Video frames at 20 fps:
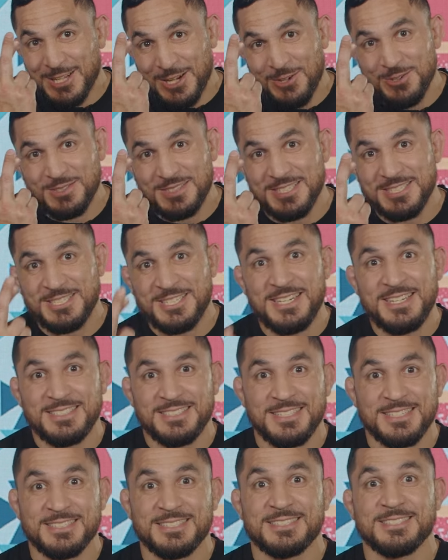close to
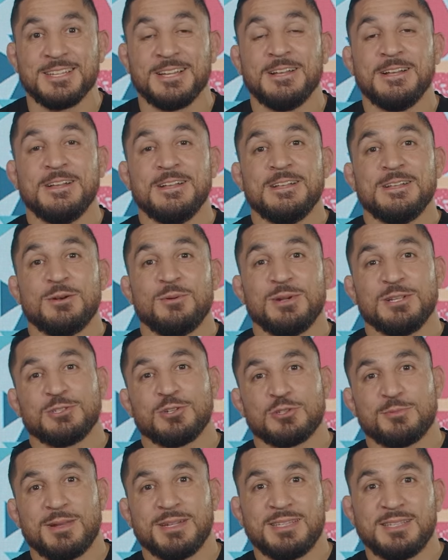Jesus, when it
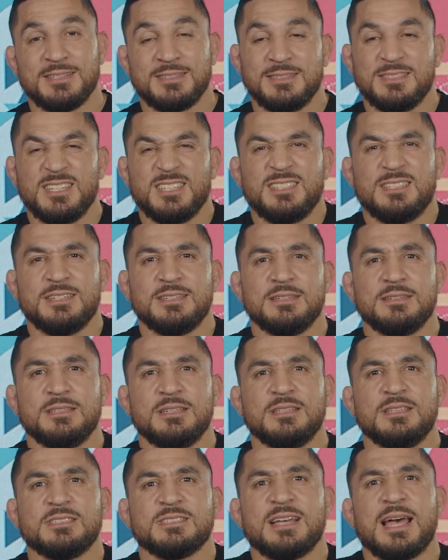talks about the, the, the,
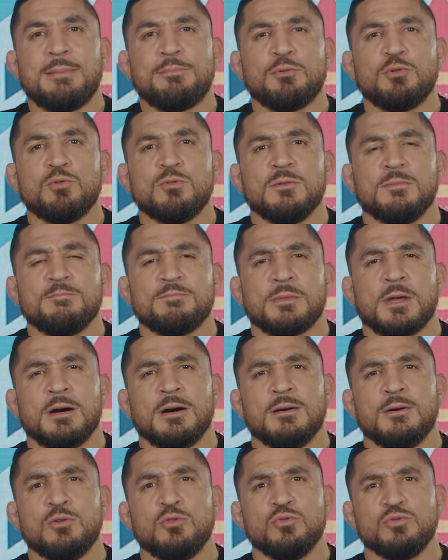the disciple
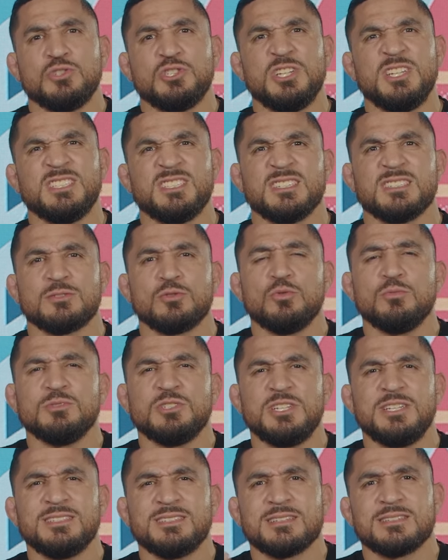uh, who Jesus, whom
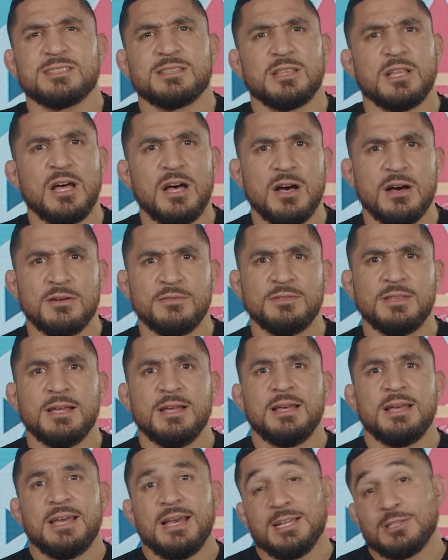Jesus loved,
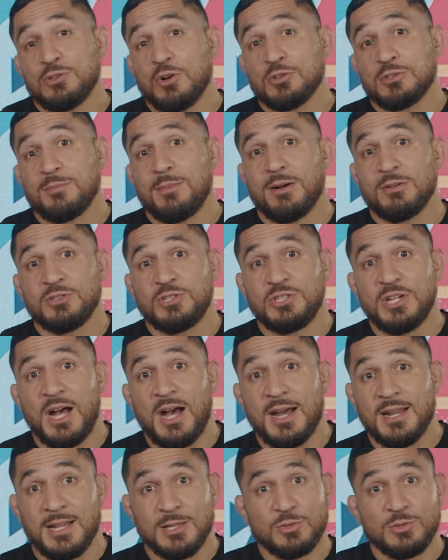it talks about
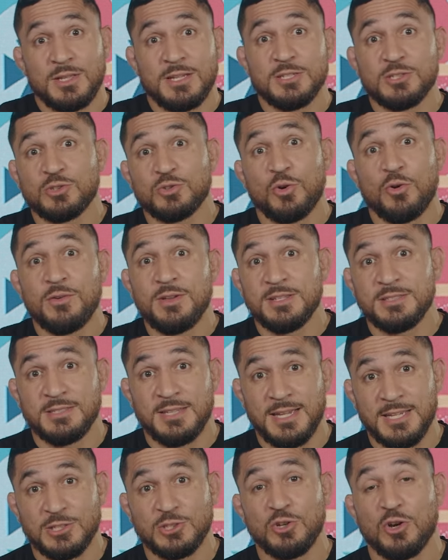John. That's what the historians
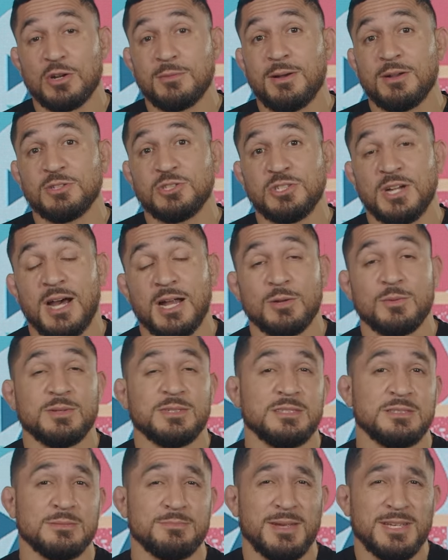say. He's talking about John when
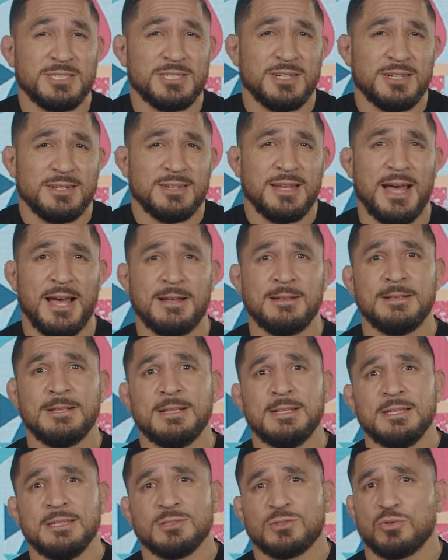he's mentioning that.
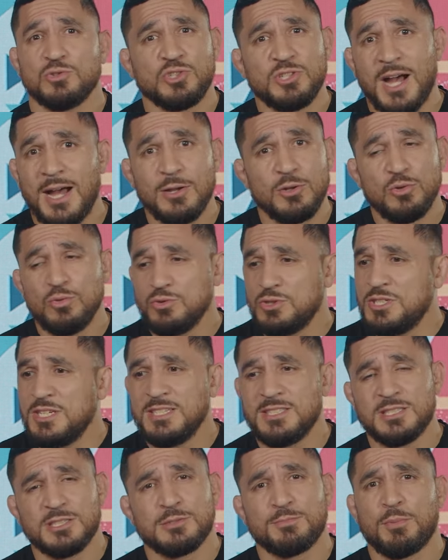So John knew
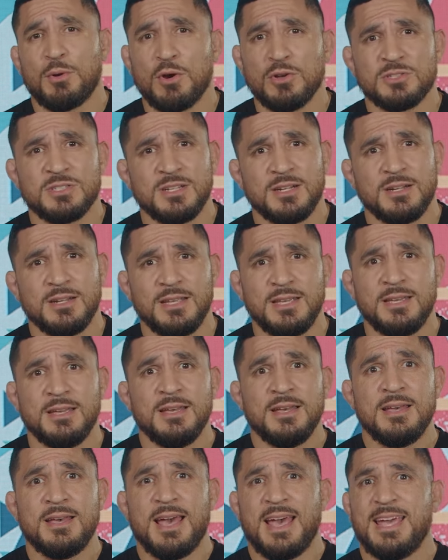Jesus personally,
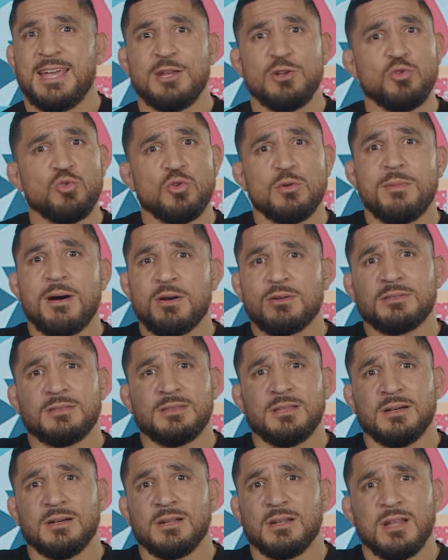and he knew about
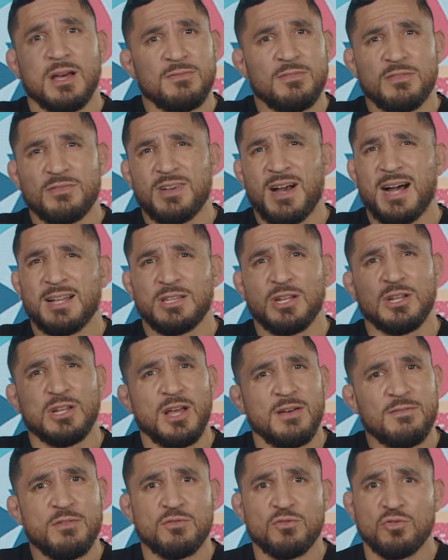the love of God, the
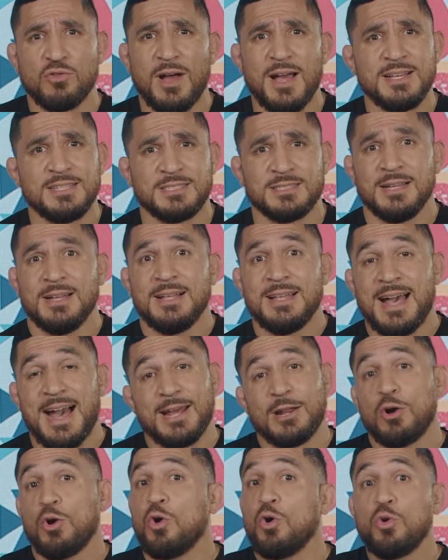love of Christ at
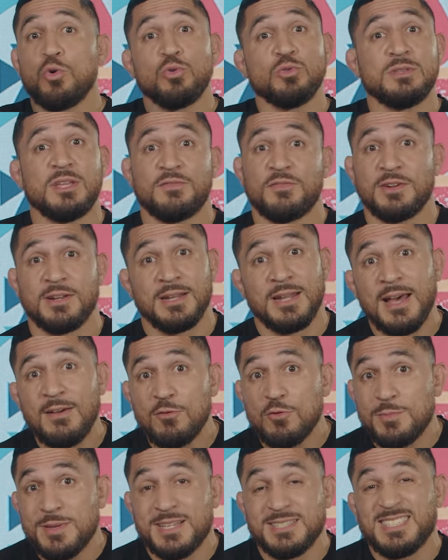a whole different
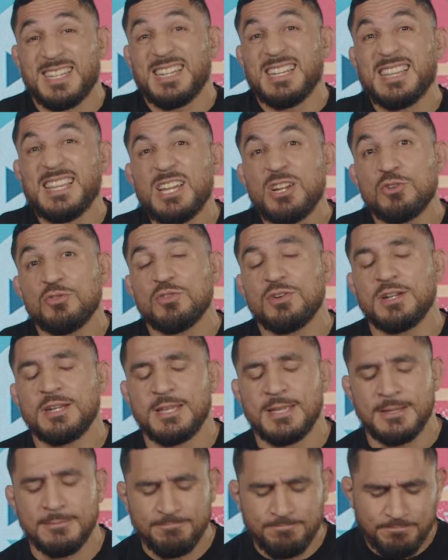level because he
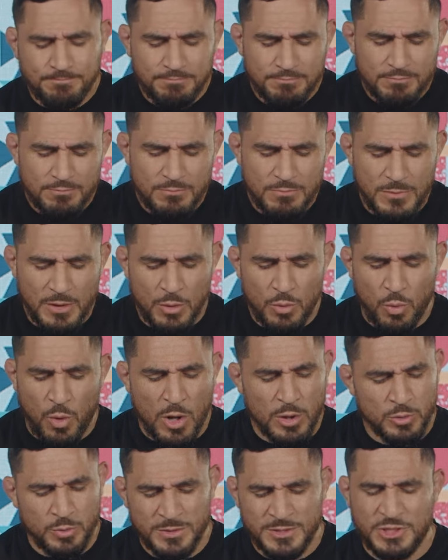literally
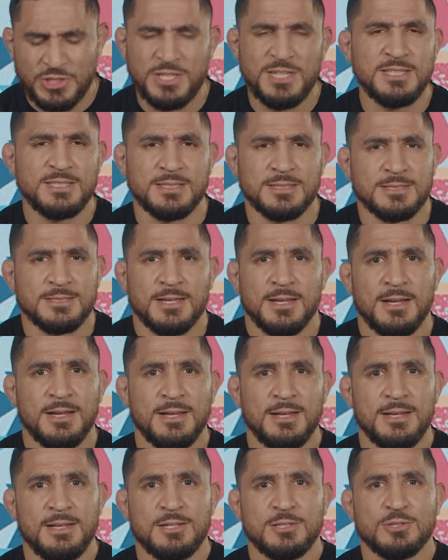walked with Jesus.
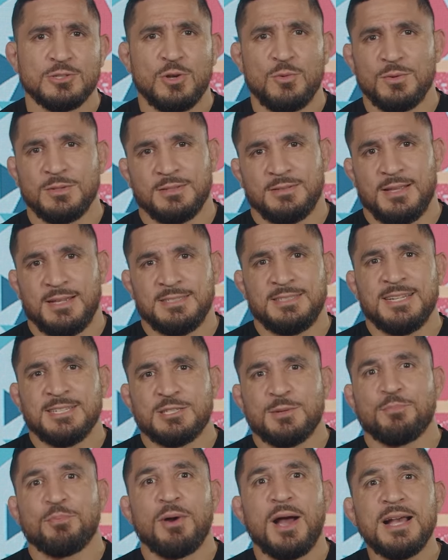So it's not
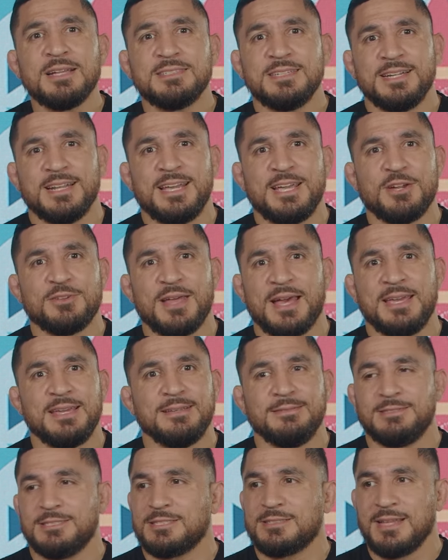surprising to hear that
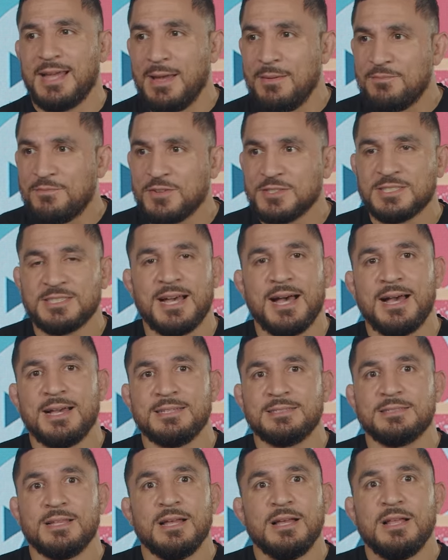he just
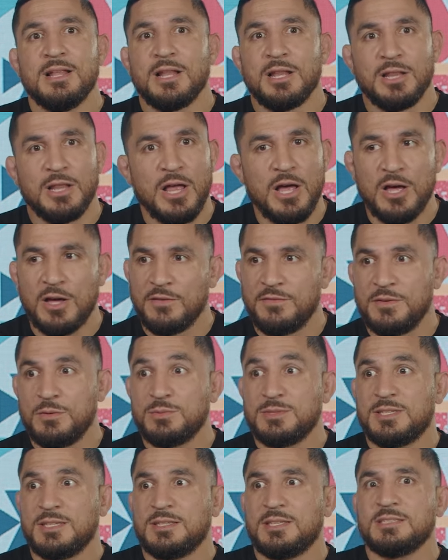emphasized love. He
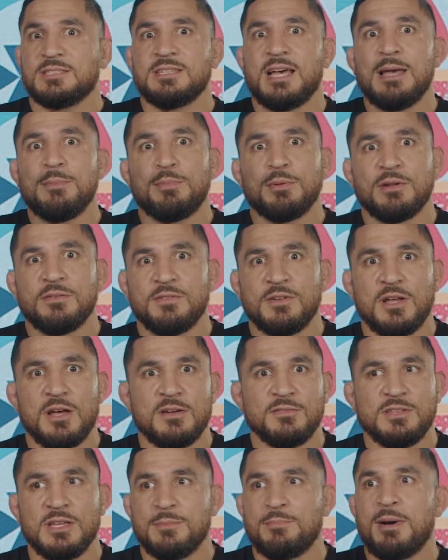was the disciple of
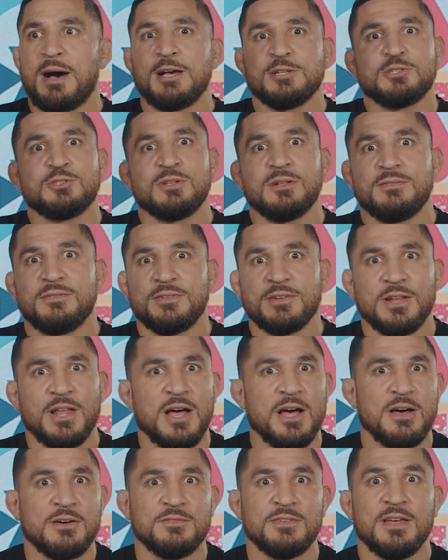love, the apostle of
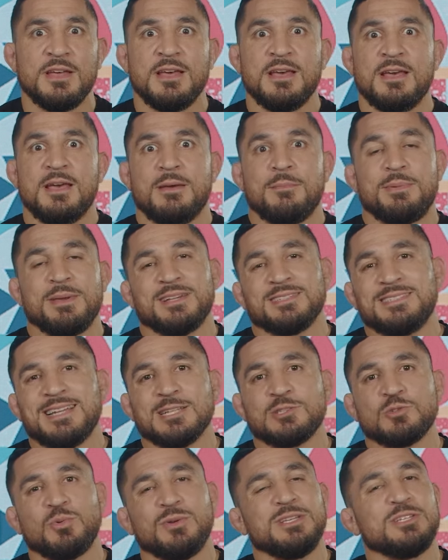love, because
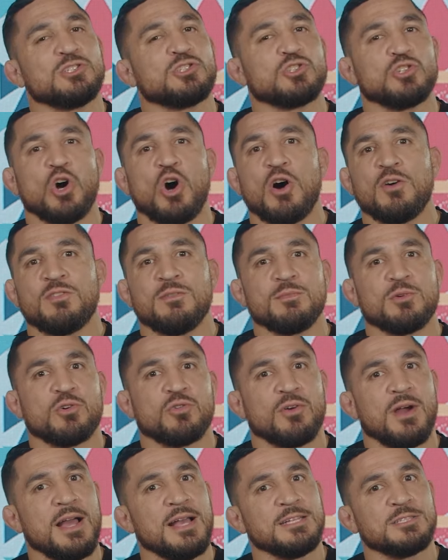that's what he saw from
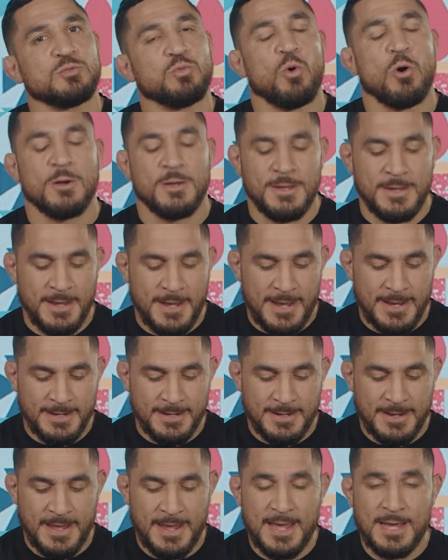Christ walking hand
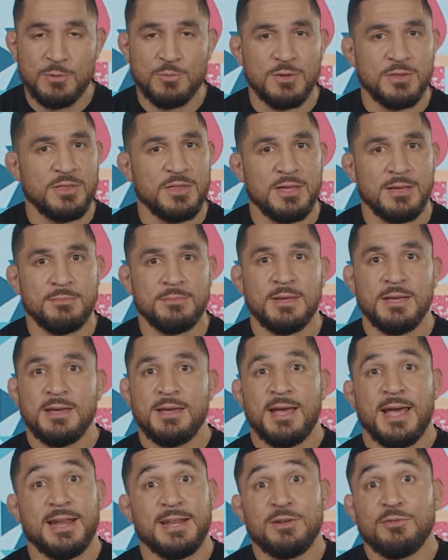in hand with him.
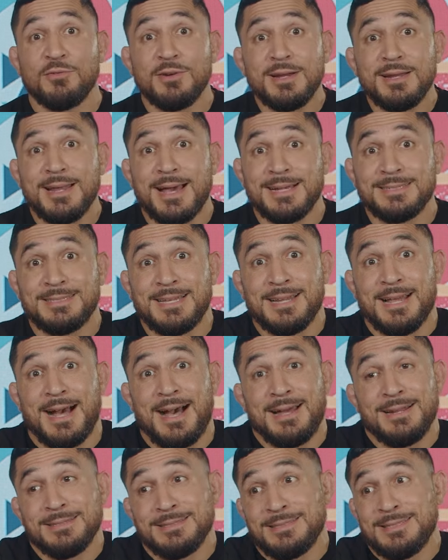And he realized that
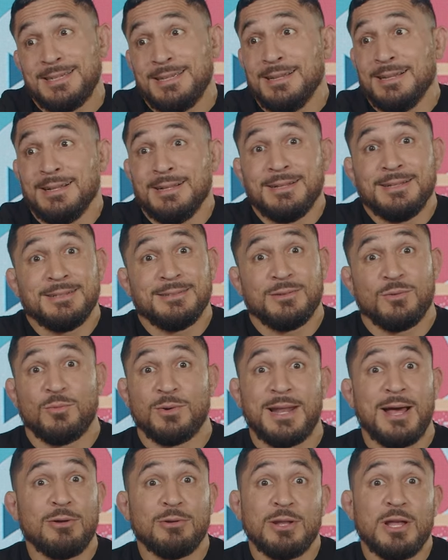honestly,
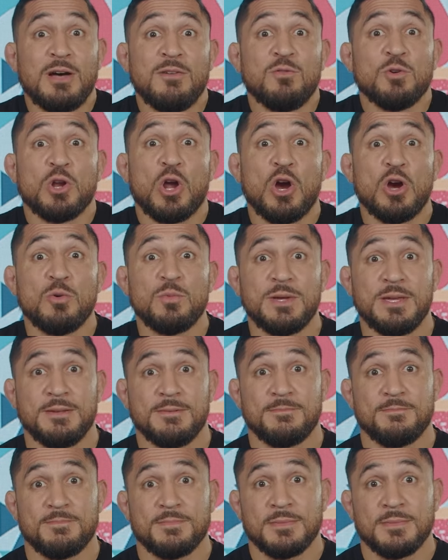Without love, what are we?